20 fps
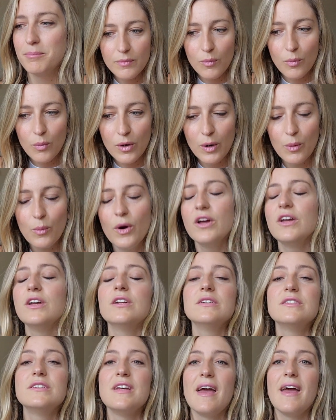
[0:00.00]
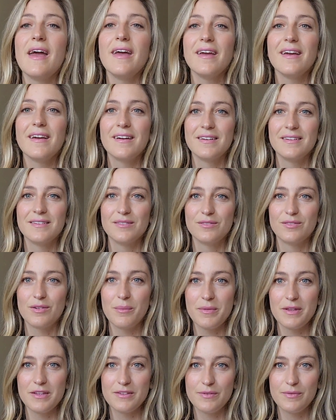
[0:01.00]
what I want you to take from
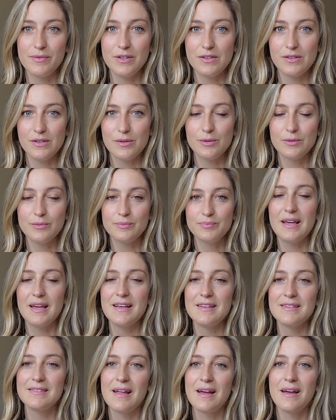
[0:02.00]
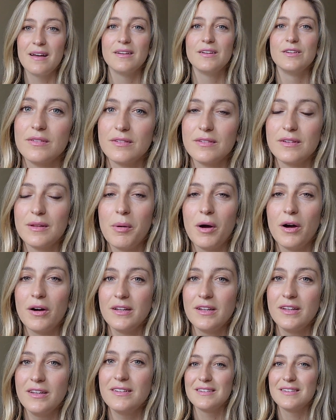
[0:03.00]
this video is that the
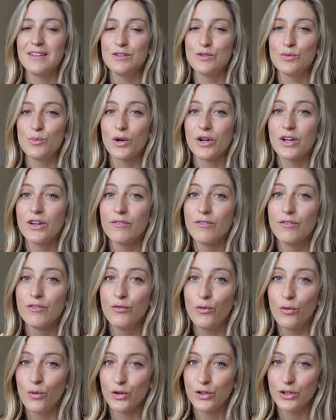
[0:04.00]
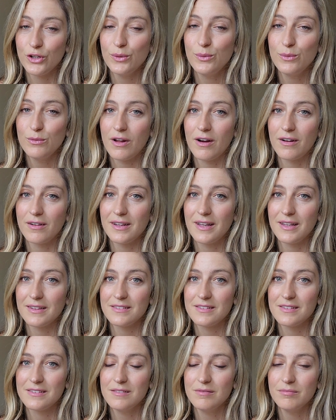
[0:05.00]
body is working for you, not
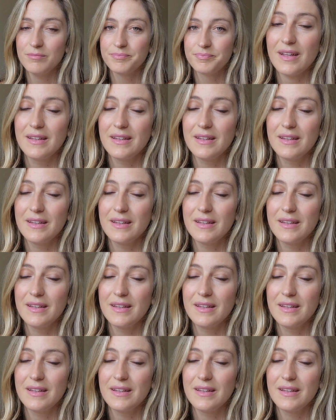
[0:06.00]
against you.